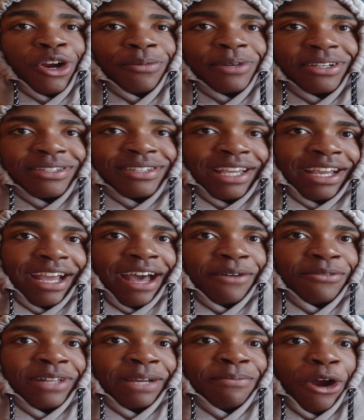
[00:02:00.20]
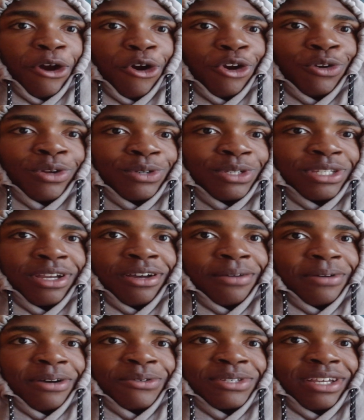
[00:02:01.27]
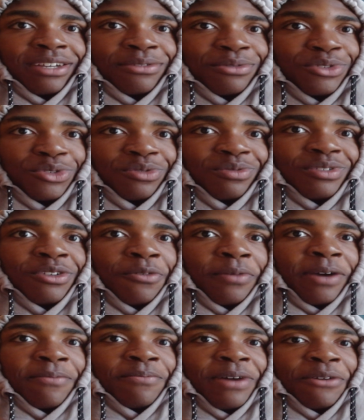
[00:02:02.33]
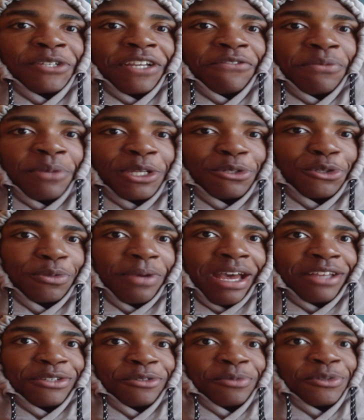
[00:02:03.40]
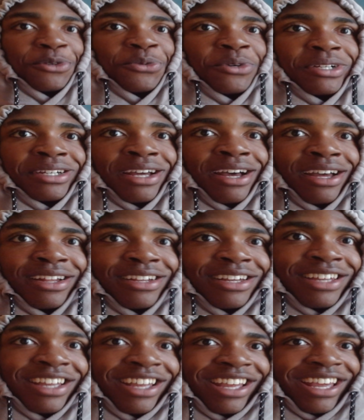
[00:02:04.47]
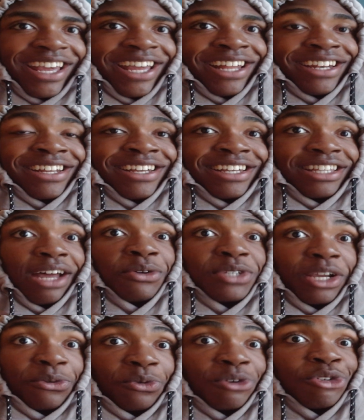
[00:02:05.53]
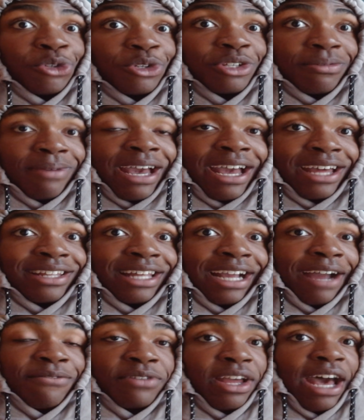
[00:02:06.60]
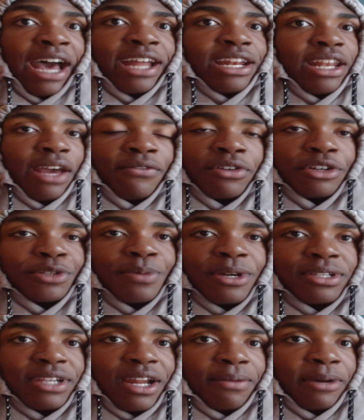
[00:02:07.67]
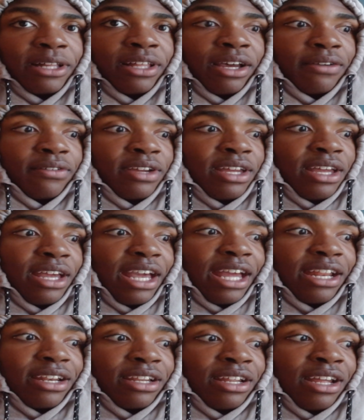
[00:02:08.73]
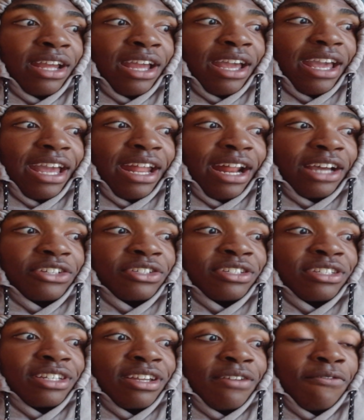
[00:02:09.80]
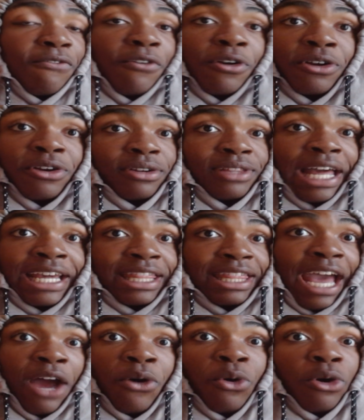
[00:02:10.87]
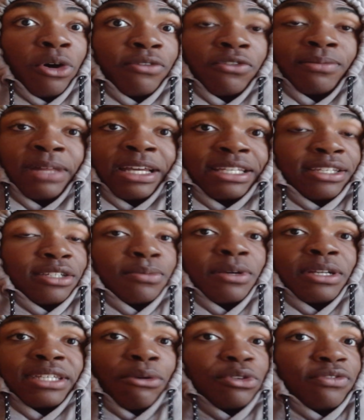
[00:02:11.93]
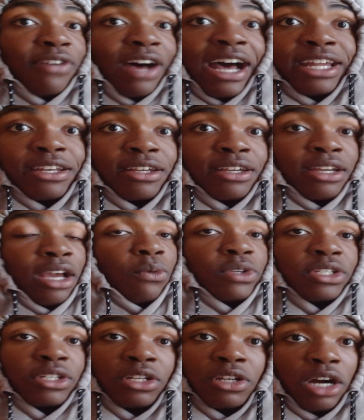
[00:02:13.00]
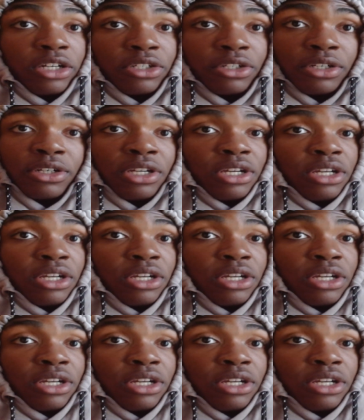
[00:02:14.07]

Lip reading: because my heart rate was up. I was I was having muscle spasms and whatnot, and that was really, really bad. I had never experienced that in my life, and for that on from 6 months, I was fine. I went to the doctor.